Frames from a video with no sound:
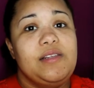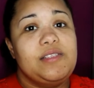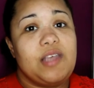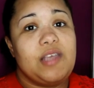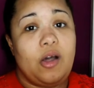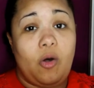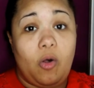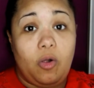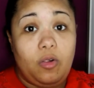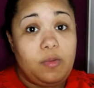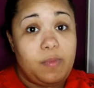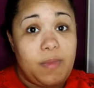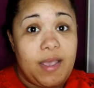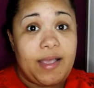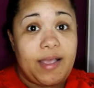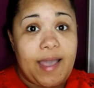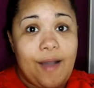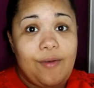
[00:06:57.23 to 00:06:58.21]
to hold
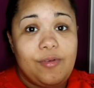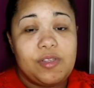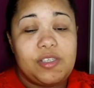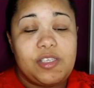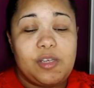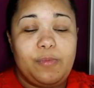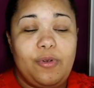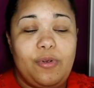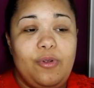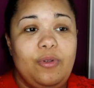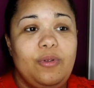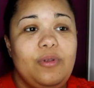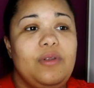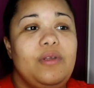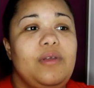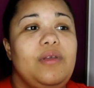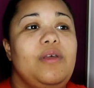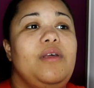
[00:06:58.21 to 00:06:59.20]
me accountable
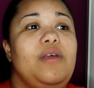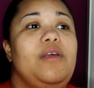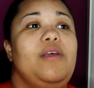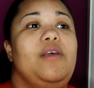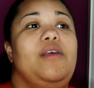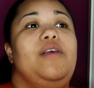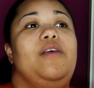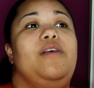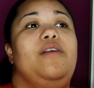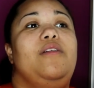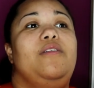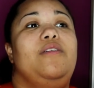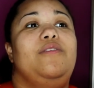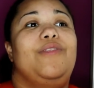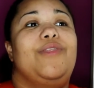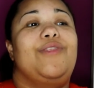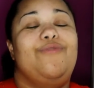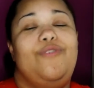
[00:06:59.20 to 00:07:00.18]

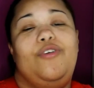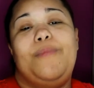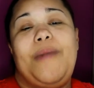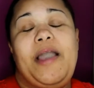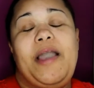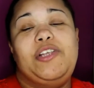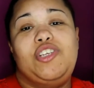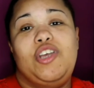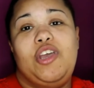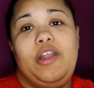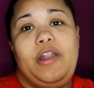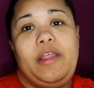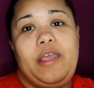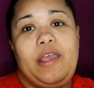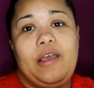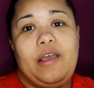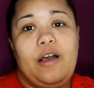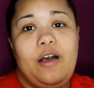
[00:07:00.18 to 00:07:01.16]
through my journey